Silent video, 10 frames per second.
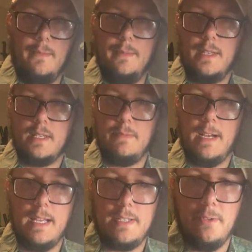This is
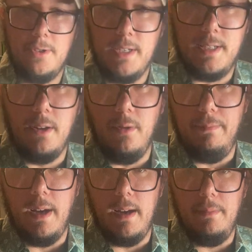my SOG Sealed
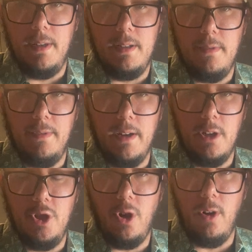Pup. It's a very
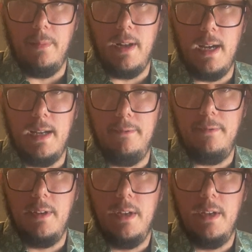sharp knife.